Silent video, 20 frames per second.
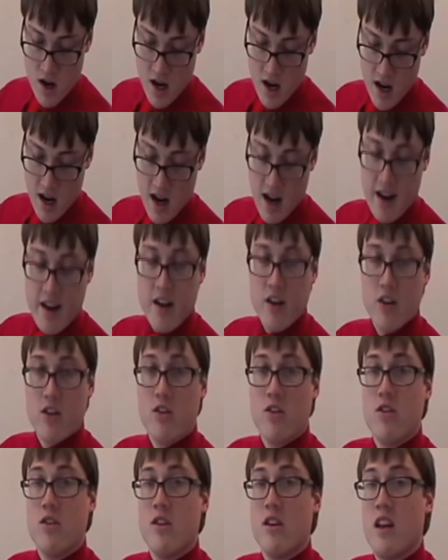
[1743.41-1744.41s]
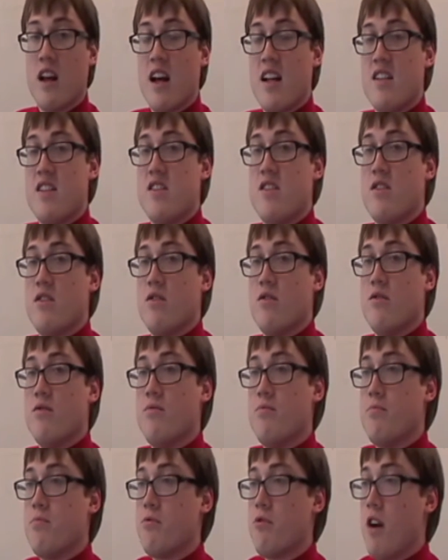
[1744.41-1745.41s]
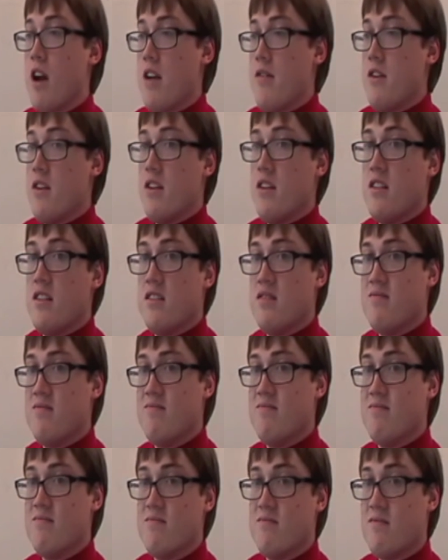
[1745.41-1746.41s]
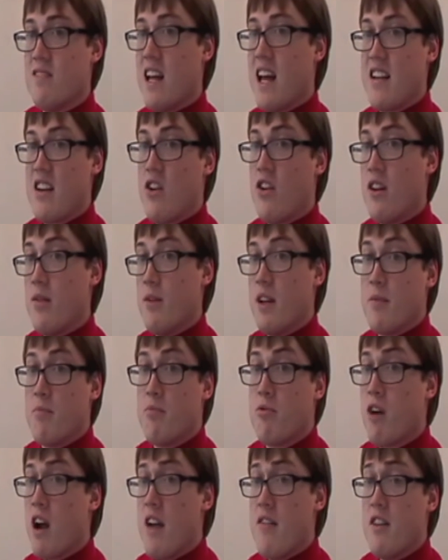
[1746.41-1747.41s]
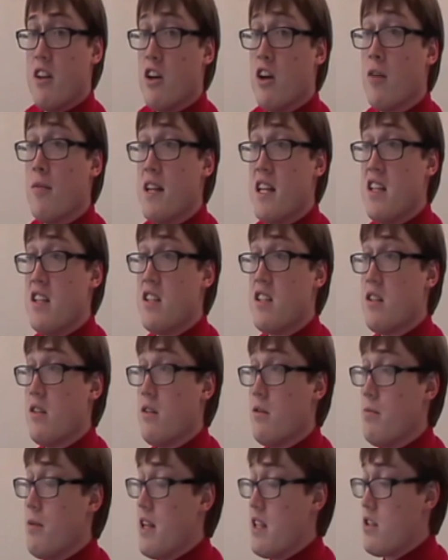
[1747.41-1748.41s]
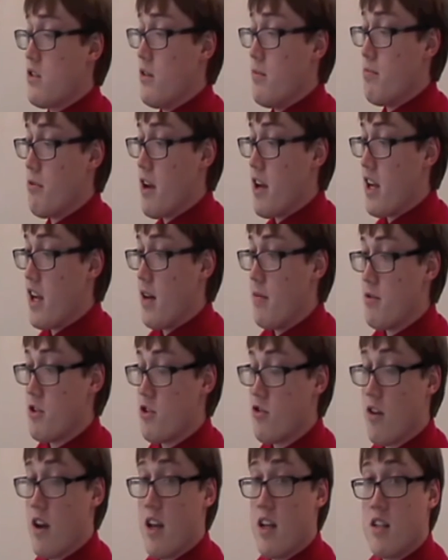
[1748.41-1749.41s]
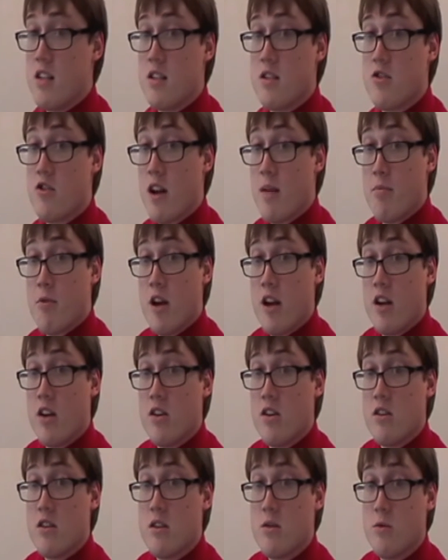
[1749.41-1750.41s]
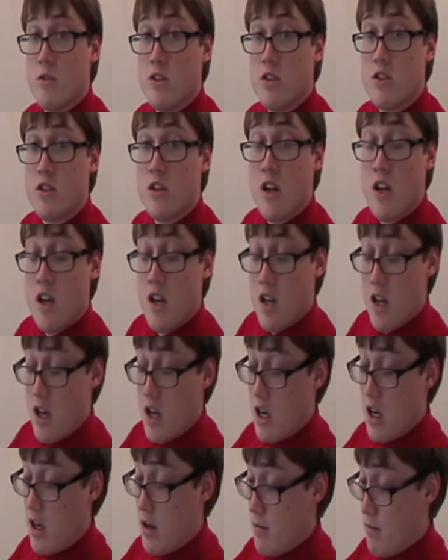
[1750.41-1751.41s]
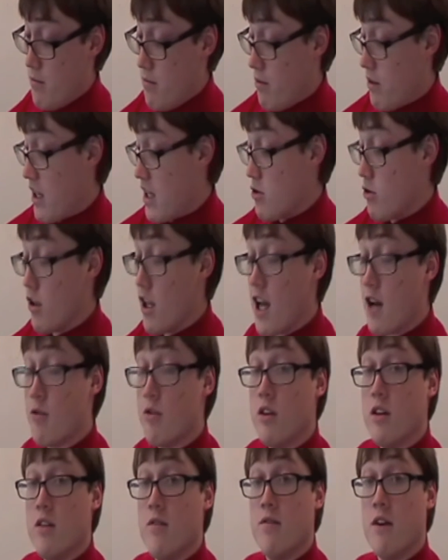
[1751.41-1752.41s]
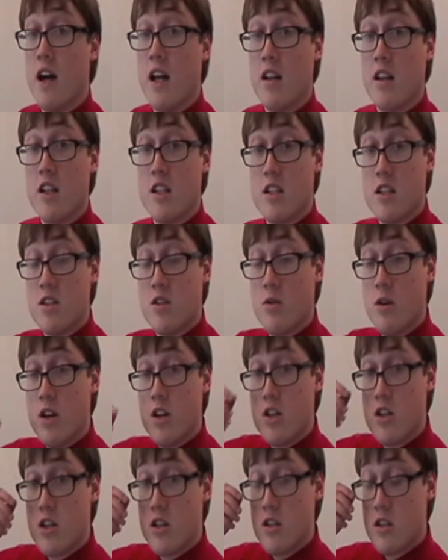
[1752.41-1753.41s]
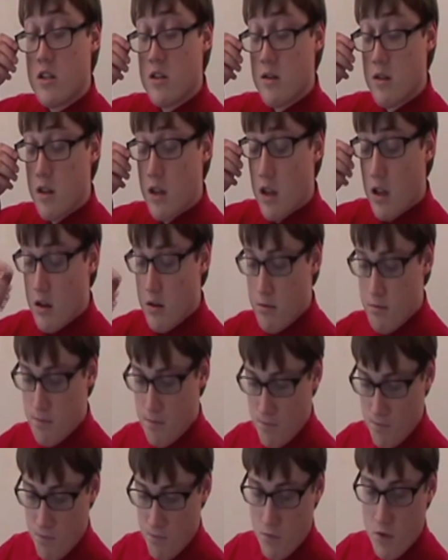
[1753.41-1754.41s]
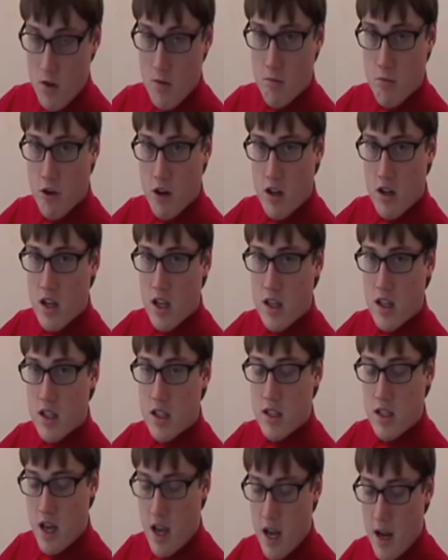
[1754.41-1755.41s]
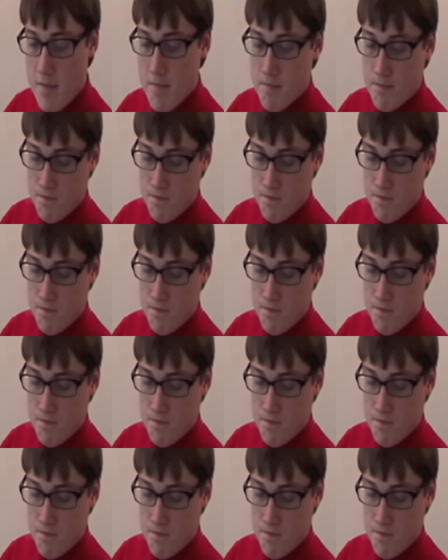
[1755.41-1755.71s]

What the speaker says: hire lots of private, I call them like private armies, to basically break up strikes, strike breakers, which led to a lot of really violent situations in Britain at this time.